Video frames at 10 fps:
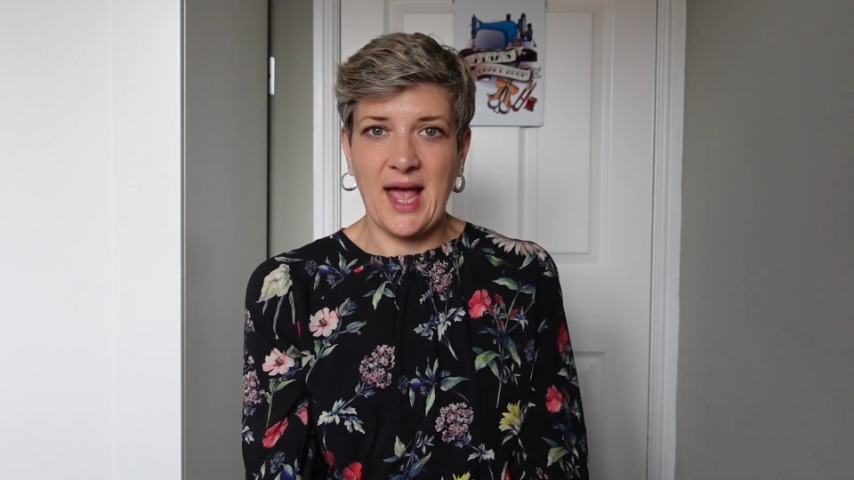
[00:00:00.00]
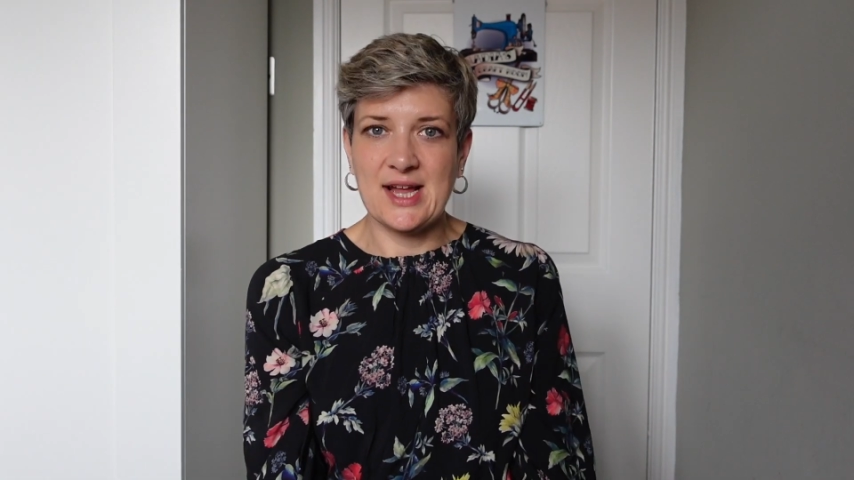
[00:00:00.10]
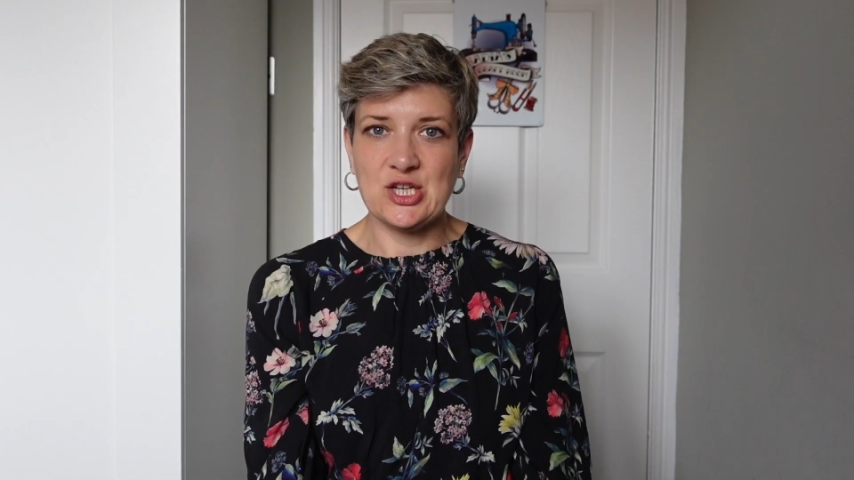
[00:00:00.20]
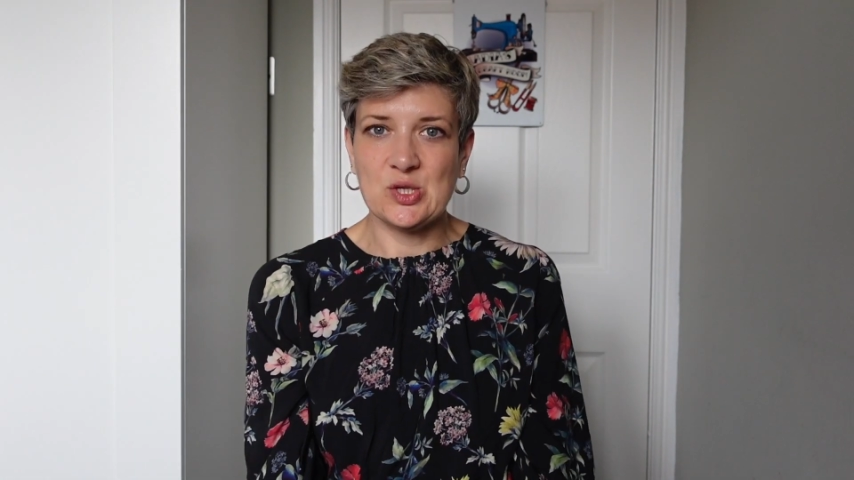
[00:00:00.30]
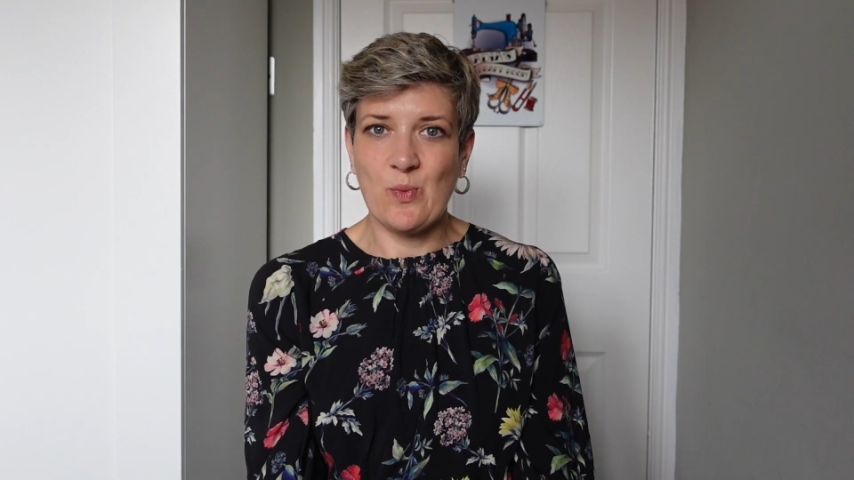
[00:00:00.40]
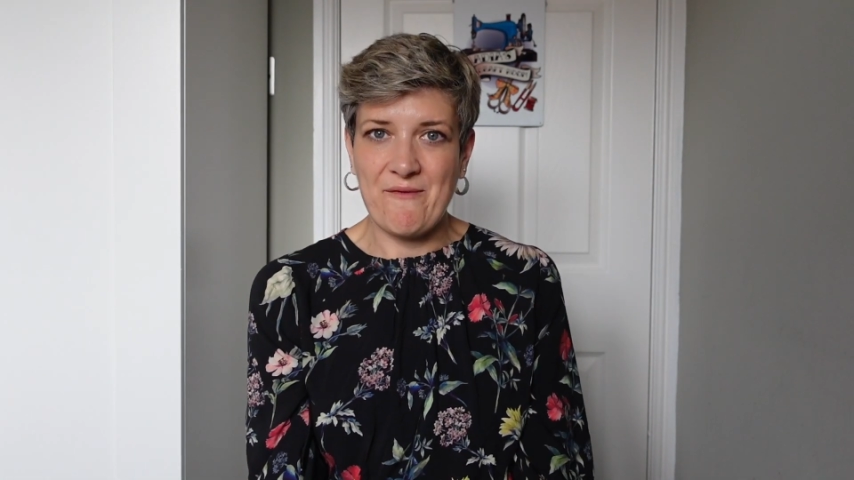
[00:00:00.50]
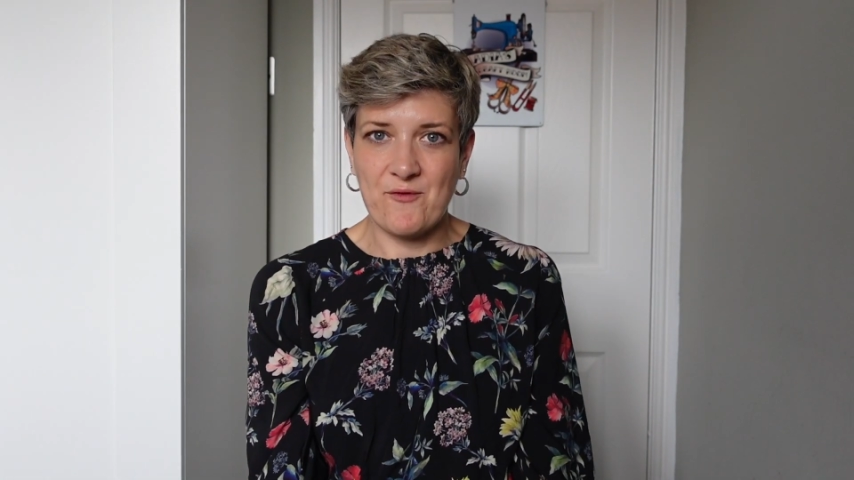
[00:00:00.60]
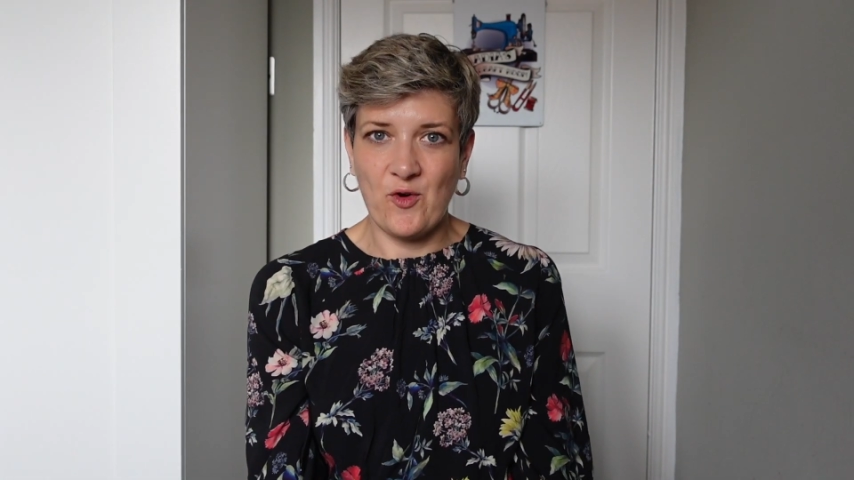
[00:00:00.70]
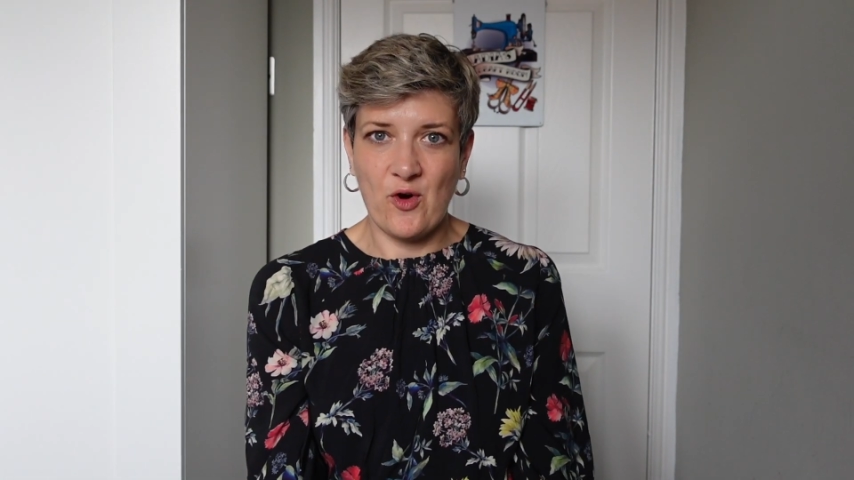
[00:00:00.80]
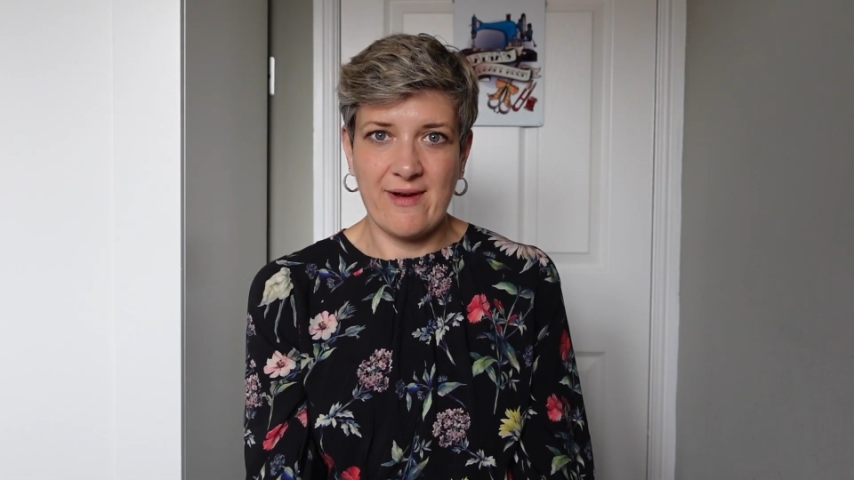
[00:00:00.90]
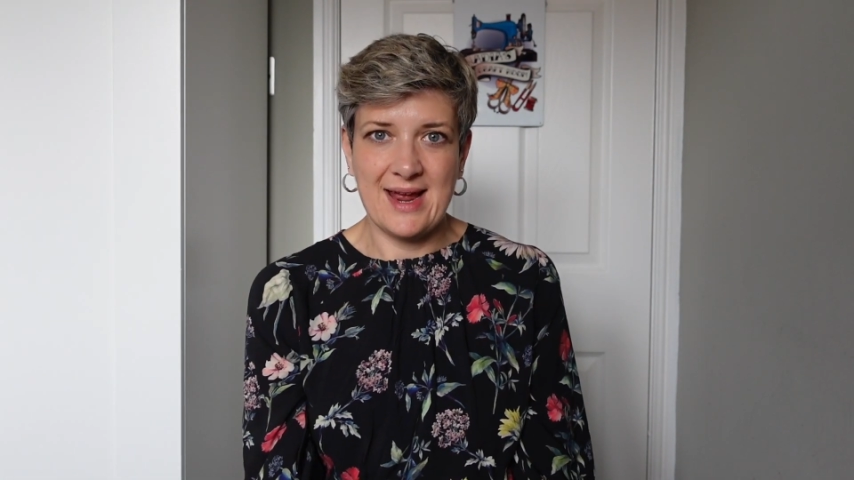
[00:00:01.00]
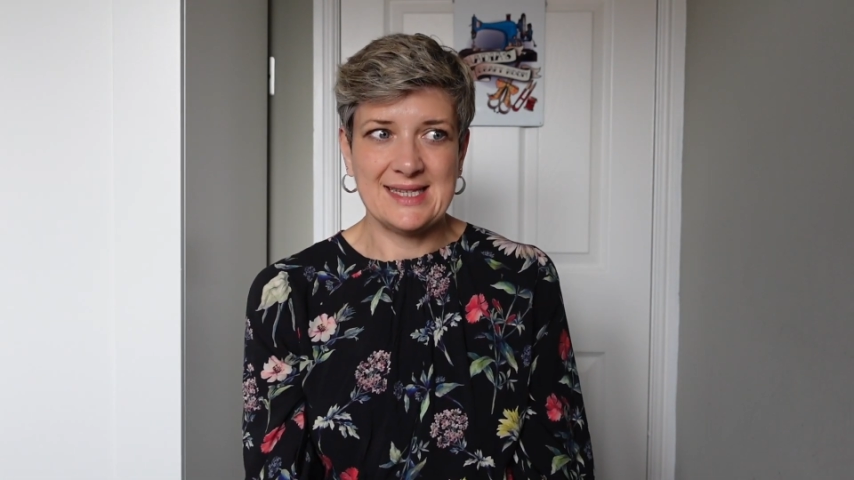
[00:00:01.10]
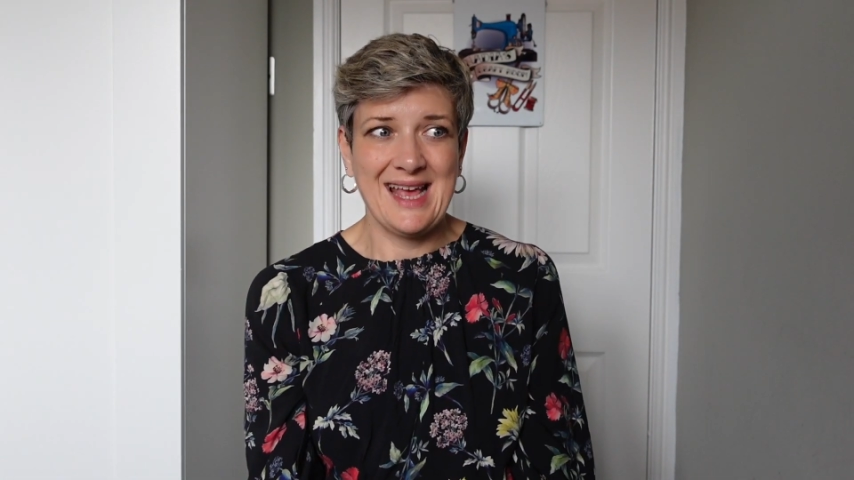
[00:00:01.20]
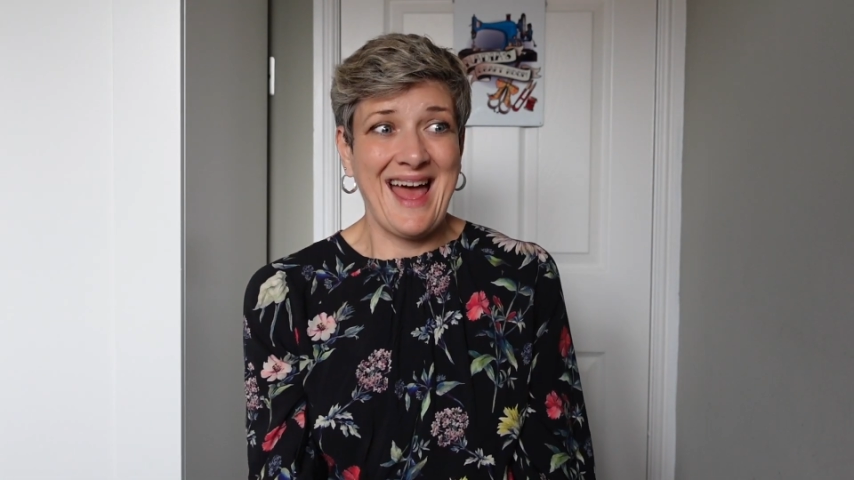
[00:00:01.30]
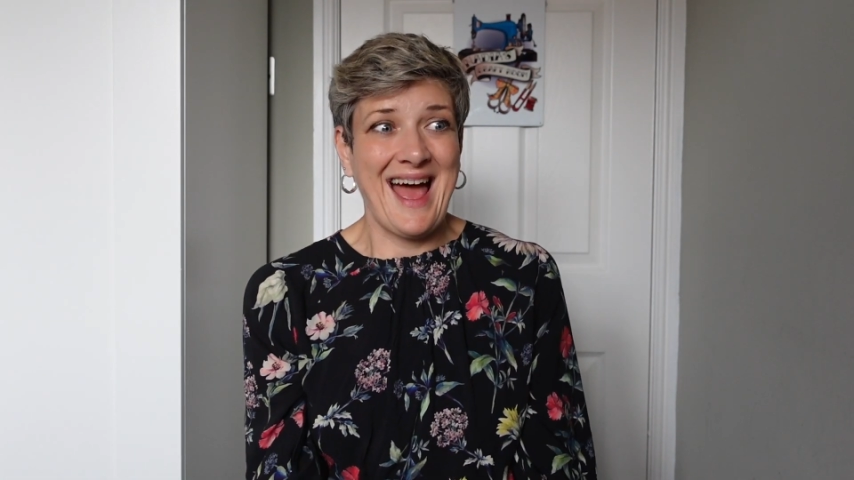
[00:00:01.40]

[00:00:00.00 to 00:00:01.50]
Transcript: I just went for it,